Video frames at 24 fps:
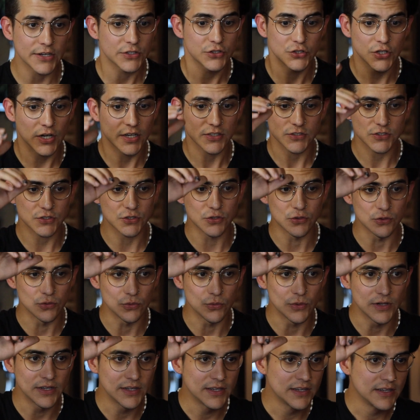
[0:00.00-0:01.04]
just
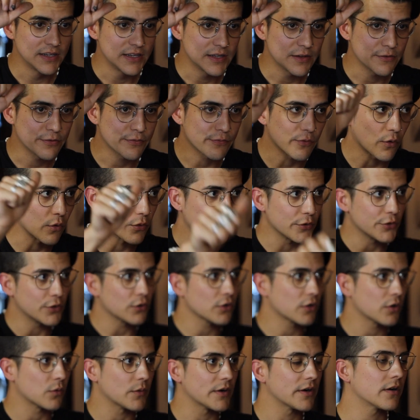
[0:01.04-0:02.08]
to further your
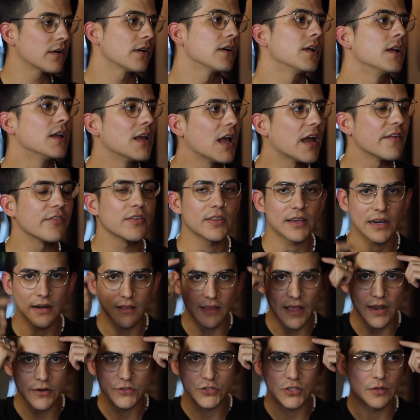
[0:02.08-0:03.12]
career, I feel like it
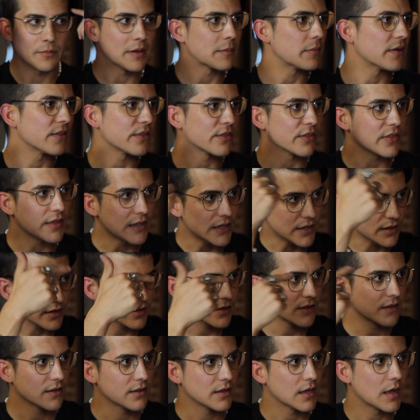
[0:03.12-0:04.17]
allows you to maybe think
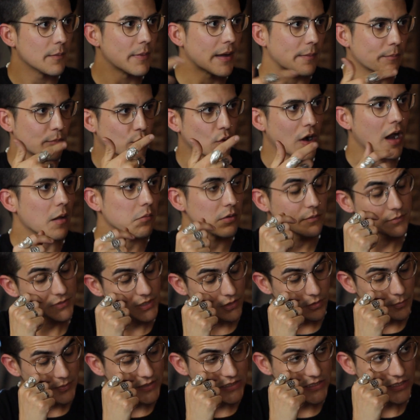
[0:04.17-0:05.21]
about problems a
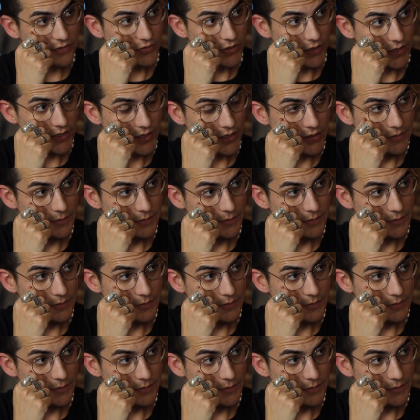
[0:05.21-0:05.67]
little bit differently.